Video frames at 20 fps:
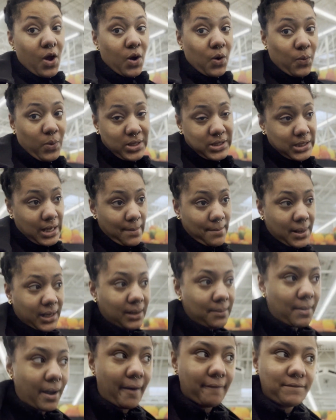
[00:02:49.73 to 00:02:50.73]
What's up,
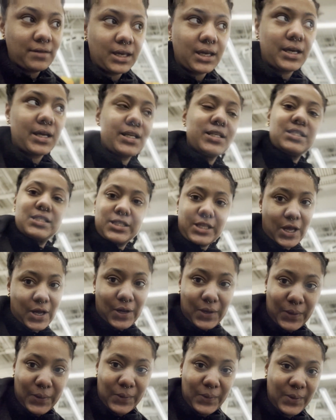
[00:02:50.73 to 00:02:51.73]
Melly Mafia?
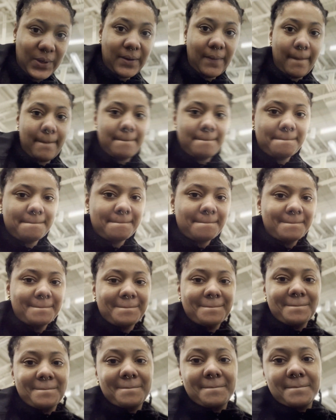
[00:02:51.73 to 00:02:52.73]
So,
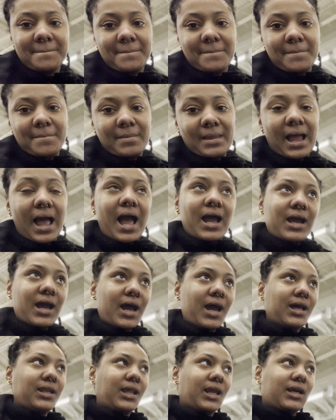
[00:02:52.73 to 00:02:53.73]
I
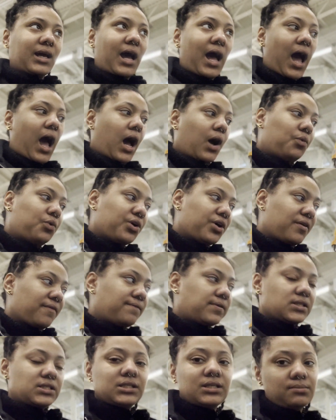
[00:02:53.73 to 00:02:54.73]
got like an hour and
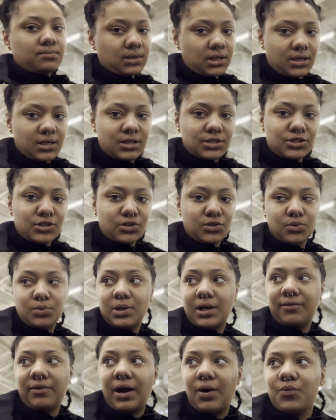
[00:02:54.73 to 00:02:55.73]
15 minutes to do
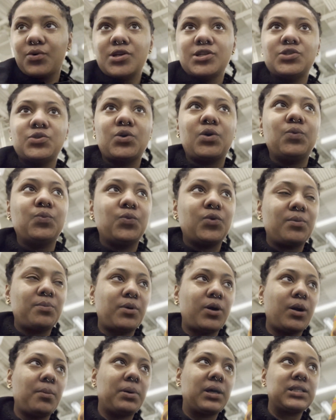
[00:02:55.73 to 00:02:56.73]
whatever I want to do in
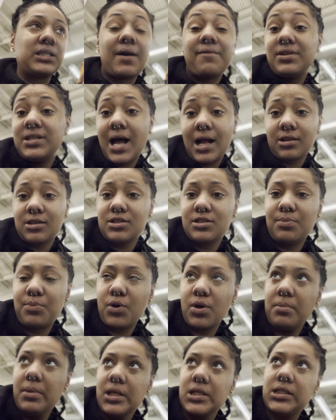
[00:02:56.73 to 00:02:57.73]
Walmart because I have a doctor's
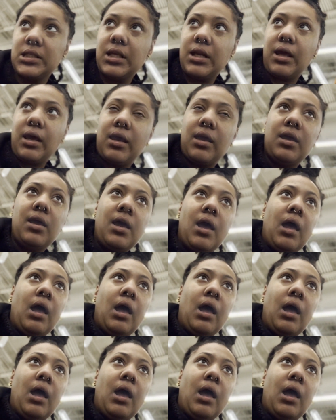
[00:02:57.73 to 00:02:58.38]
appointment today.